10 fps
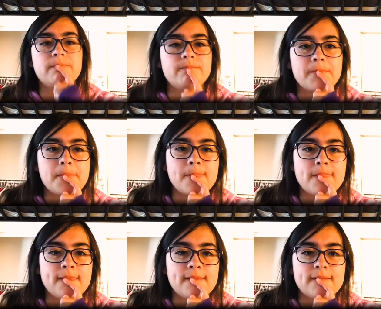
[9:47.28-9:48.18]

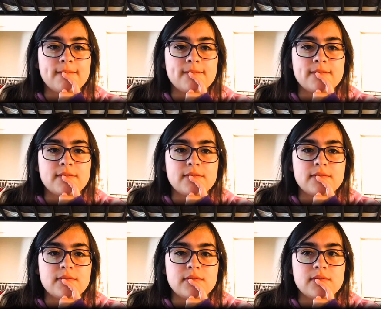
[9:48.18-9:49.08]

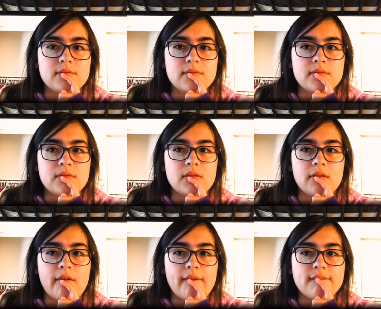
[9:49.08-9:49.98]

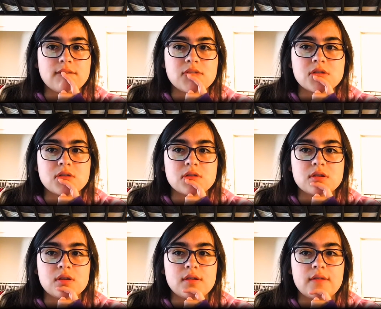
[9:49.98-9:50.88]

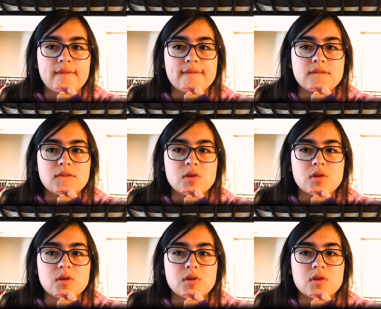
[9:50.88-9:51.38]
(no one is talking)